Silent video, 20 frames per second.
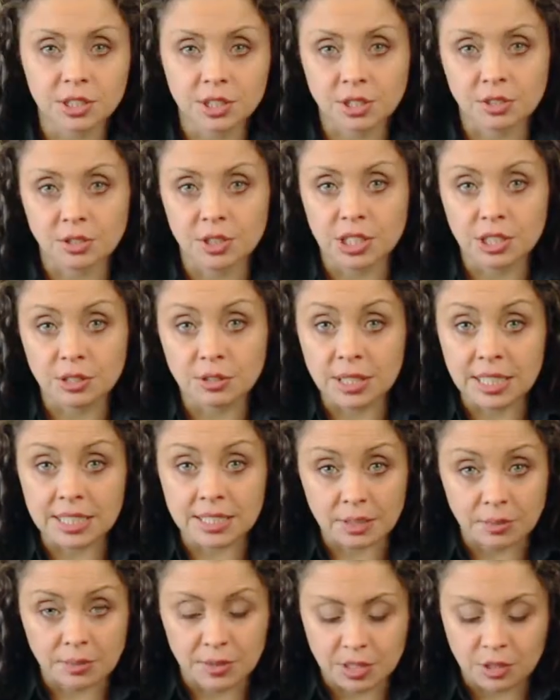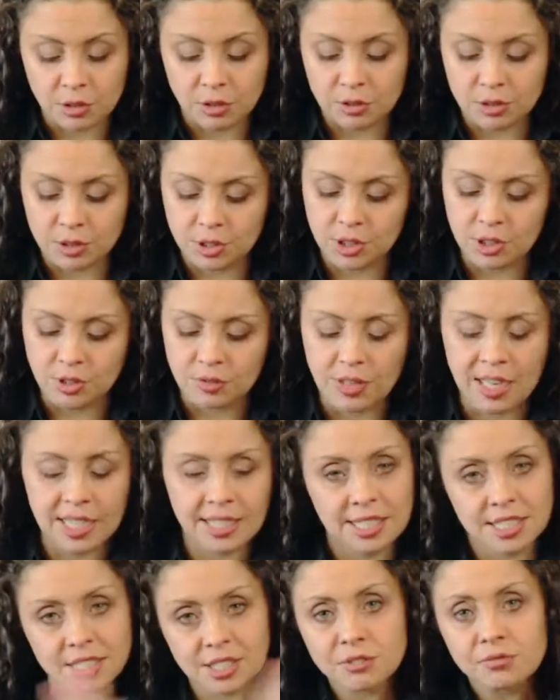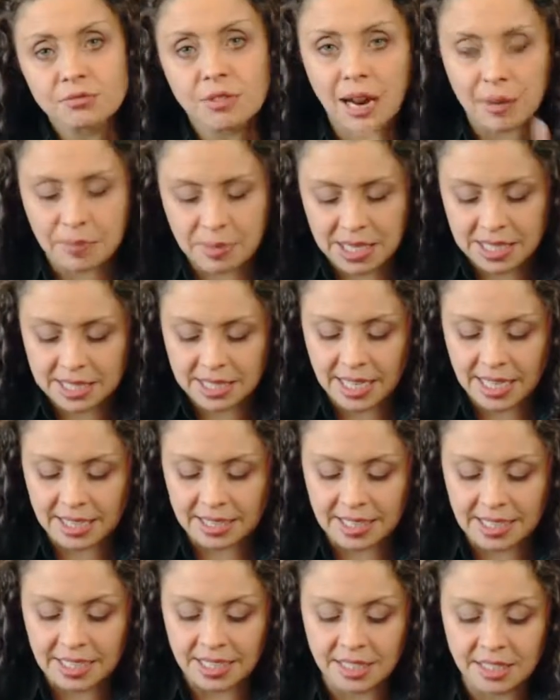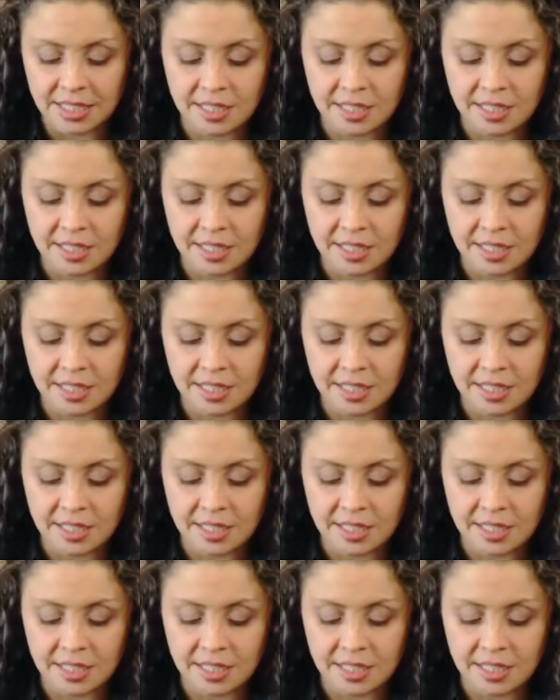show you is something called souvlak. This is a wrapping technique.